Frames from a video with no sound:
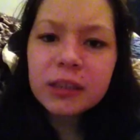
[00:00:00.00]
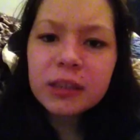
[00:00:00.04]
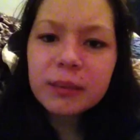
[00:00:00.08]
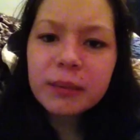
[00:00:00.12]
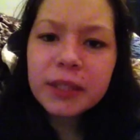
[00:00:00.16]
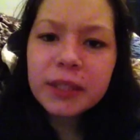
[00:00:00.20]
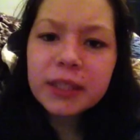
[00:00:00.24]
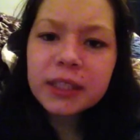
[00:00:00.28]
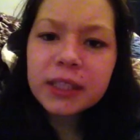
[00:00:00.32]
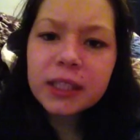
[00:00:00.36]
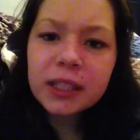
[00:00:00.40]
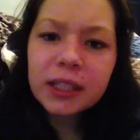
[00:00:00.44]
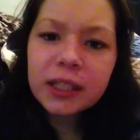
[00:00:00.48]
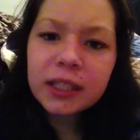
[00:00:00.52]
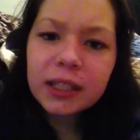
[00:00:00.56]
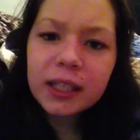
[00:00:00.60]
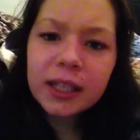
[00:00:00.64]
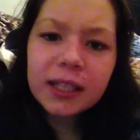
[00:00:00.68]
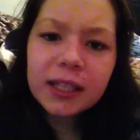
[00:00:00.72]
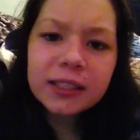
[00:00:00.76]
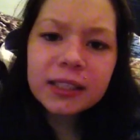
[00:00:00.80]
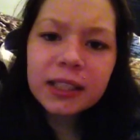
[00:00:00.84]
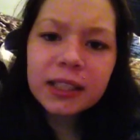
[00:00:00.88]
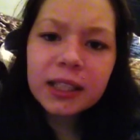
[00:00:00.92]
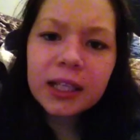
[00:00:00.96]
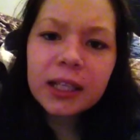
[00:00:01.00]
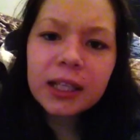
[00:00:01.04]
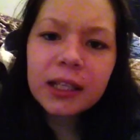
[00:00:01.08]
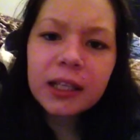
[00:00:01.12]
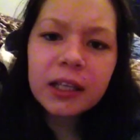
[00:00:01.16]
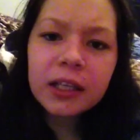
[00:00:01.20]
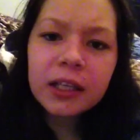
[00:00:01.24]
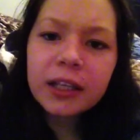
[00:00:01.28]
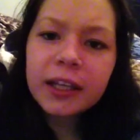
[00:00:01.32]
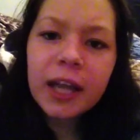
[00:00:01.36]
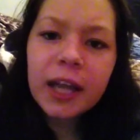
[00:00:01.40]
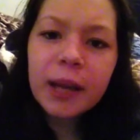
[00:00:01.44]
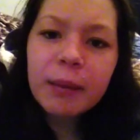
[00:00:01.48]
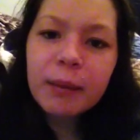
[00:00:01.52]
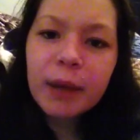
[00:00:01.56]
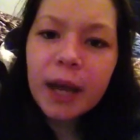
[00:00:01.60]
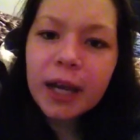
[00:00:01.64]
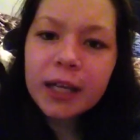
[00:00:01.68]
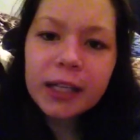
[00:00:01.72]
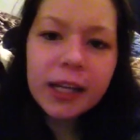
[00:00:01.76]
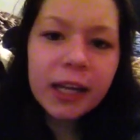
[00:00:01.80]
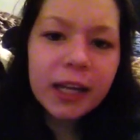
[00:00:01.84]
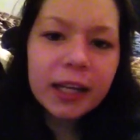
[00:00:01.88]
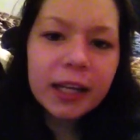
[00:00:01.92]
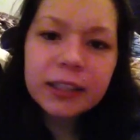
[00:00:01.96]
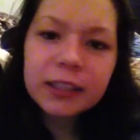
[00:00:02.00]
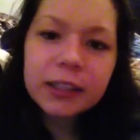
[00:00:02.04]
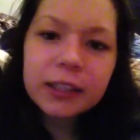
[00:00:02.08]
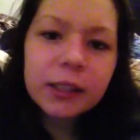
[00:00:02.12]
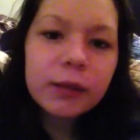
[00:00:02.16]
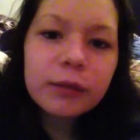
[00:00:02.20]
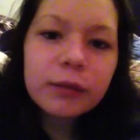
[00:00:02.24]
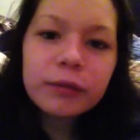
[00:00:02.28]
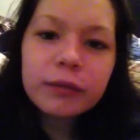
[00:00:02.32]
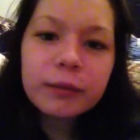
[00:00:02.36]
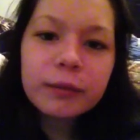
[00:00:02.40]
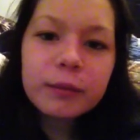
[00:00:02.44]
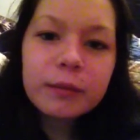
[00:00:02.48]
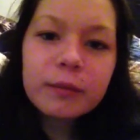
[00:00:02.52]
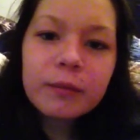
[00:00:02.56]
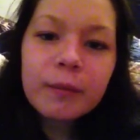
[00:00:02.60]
of me sticking that stick in there, it came back negative.